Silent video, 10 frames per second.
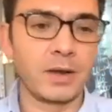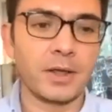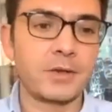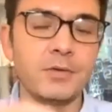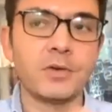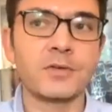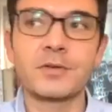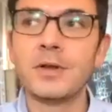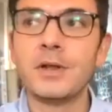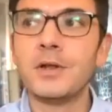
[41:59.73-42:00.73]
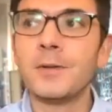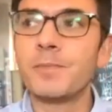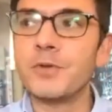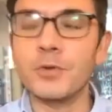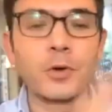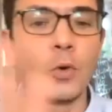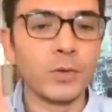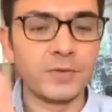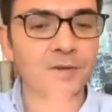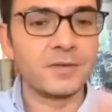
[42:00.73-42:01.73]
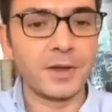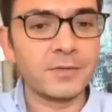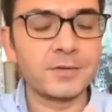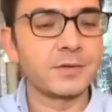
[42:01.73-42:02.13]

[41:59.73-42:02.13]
Like unicorns exist,